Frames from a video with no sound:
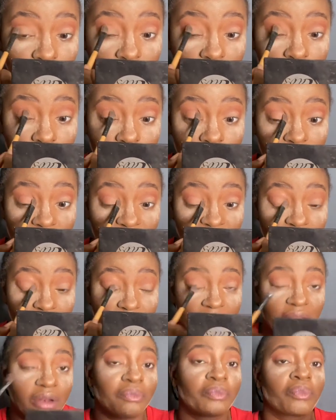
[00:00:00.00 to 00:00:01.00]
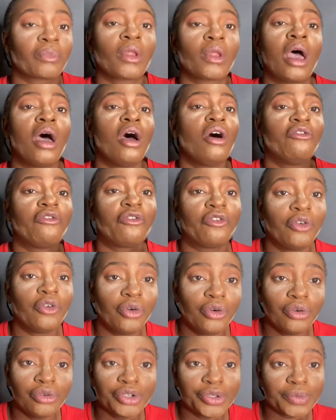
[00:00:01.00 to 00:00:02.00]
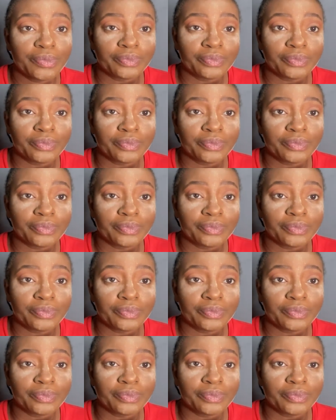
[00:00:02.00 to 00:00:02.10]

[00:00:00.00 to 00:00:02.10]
It could have been food.